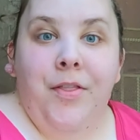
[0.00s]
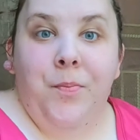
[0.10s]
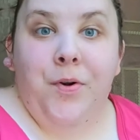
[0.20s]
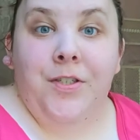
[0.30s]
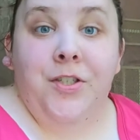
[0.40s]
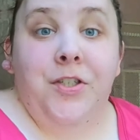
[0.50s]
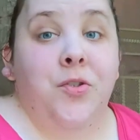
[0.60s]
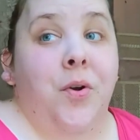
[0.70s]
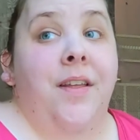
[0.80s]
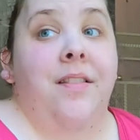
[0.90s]
on the porch
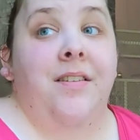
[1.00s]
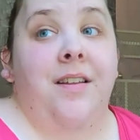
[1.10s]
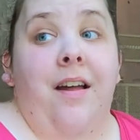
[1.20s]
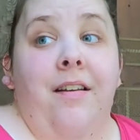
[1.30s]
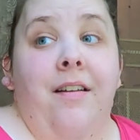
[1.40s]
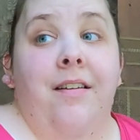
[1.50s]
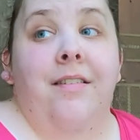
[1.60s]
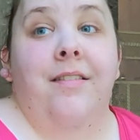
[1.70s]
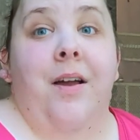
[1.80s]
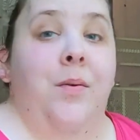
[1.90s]
enjoying the sun
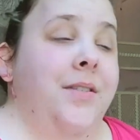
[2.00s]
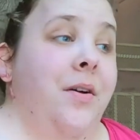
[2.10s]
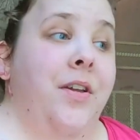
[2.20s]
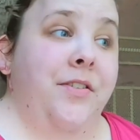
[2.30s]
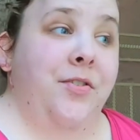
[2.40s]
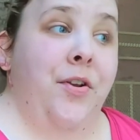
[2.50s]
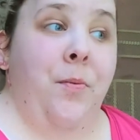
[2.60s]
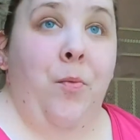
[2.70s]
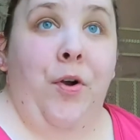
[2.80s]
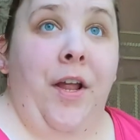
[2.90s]
that was out
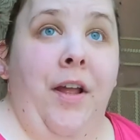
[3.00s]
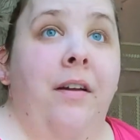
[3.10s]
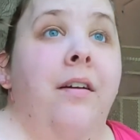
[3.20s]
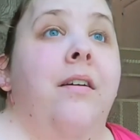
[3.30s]
yesterday morning.